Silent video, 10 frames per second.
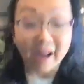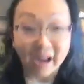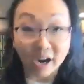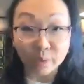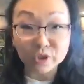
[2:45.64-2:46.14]

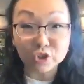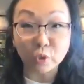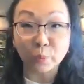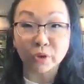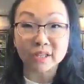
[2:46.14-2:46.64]
I was
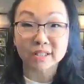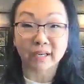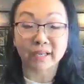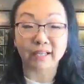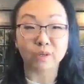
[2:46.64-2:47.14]
super
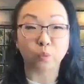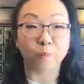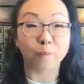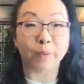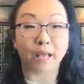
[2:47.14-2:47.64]
excited
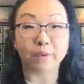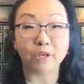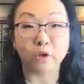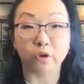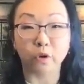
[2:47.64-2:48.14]
when Baby
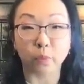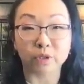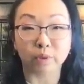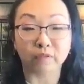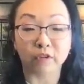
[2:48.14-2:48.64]
Yoda
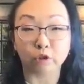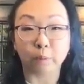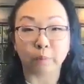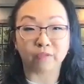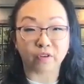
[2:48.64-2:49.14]
was revealed to
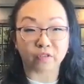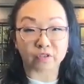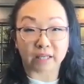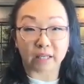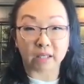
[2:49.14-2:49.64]
be
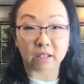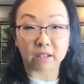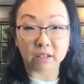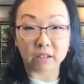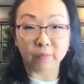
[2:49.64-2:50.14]
50,
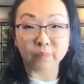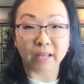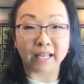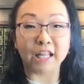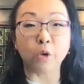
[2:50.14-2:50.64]

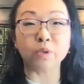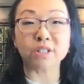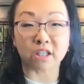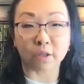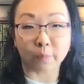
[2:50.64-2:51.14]
and he was
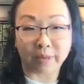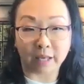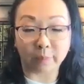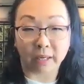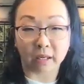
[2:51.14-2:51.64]
still a
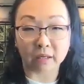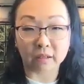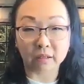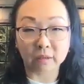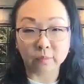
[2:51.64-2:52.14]
baby.
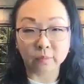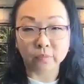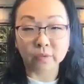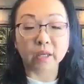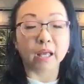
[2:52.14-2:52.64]

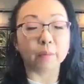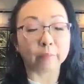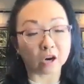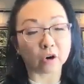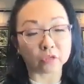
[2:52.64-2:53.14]
In
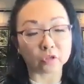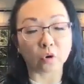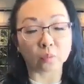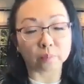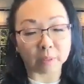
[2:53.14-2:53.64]
my heart,
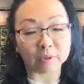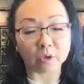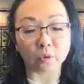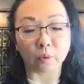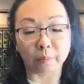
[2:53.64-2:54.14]
though, Baby
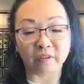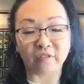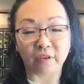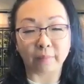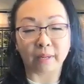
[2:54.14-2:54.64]
Yoda will be
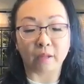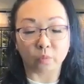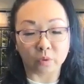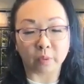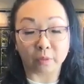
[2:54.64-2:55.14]
female.
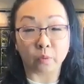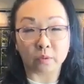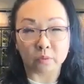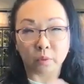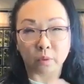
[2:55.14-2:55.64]

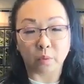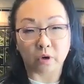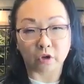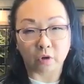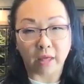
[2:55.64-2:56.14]
We won't
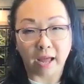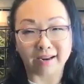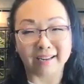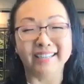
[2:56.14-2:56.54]
argue that